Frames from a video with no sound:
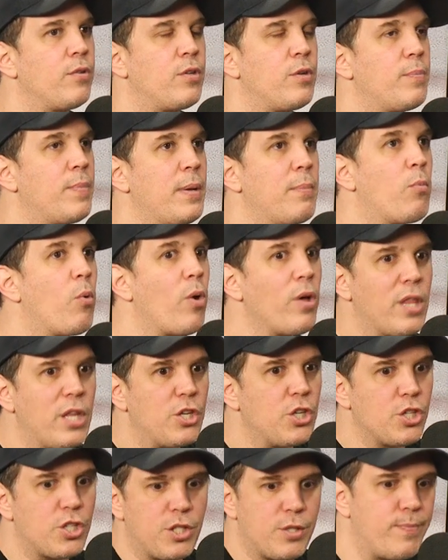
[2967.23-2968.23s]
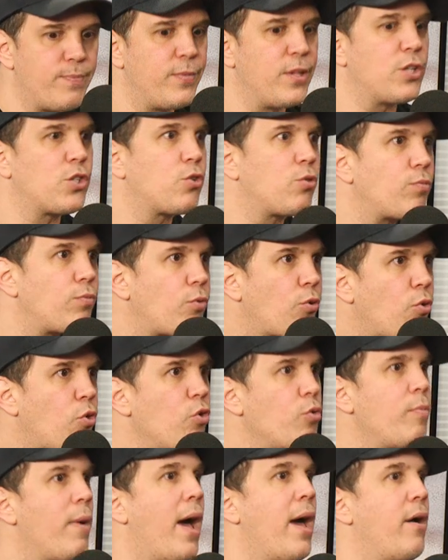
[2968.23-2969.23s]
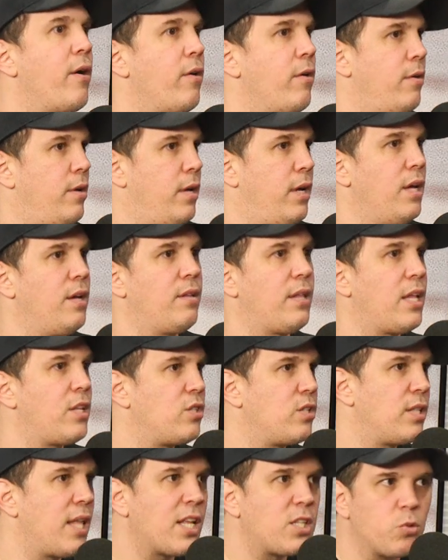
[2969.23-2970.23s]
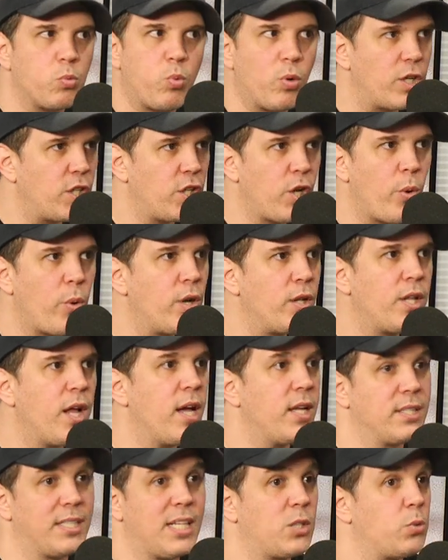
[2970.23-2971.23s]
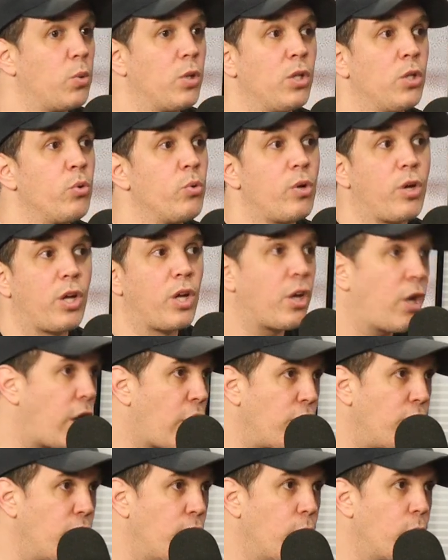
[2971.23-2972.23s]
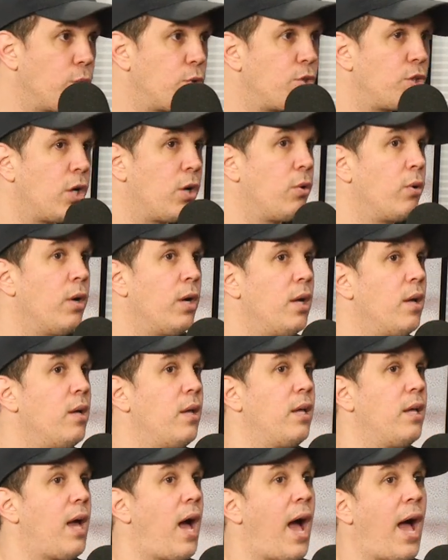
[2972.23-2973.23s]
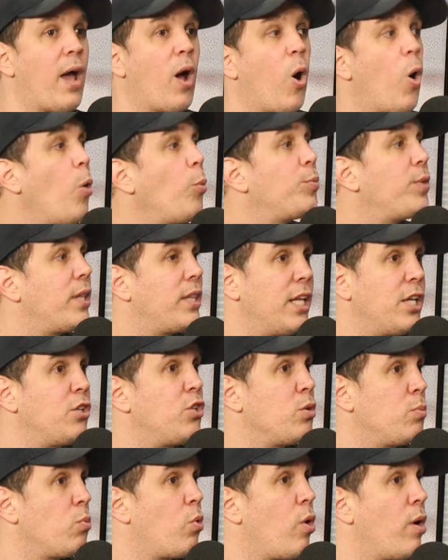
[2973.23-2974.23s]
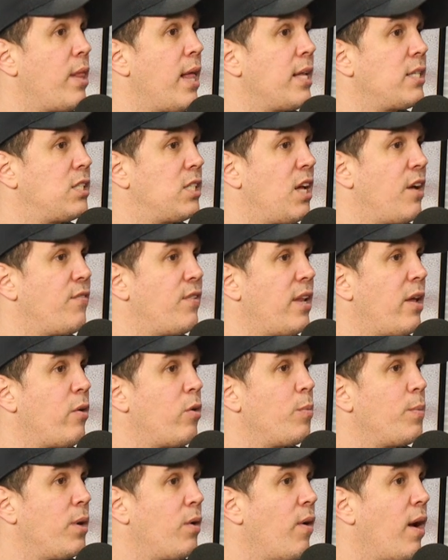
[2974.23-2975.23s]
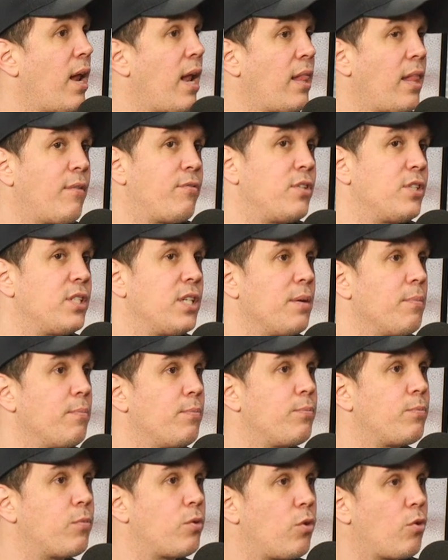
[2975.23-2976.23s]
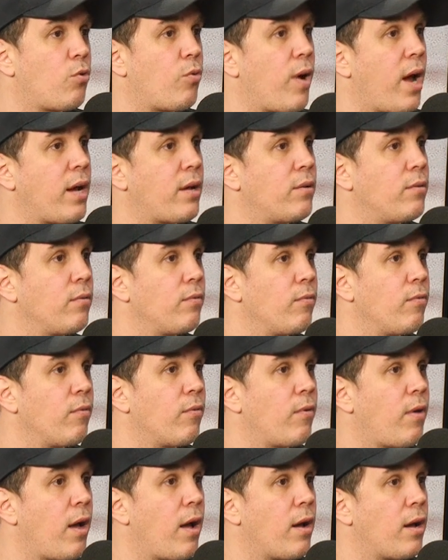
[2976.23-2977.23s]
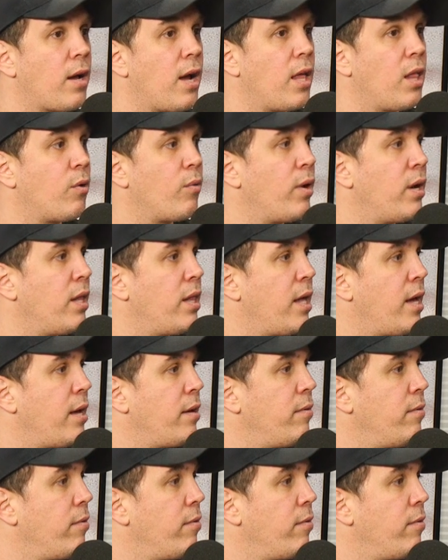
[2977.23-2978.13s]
be more than just this crude matter. That's what Yoda does. That's what Luke can do. So I hope that they do more of that stuff, and that would be great. I'd love to see him crack Kylo Ren in the head.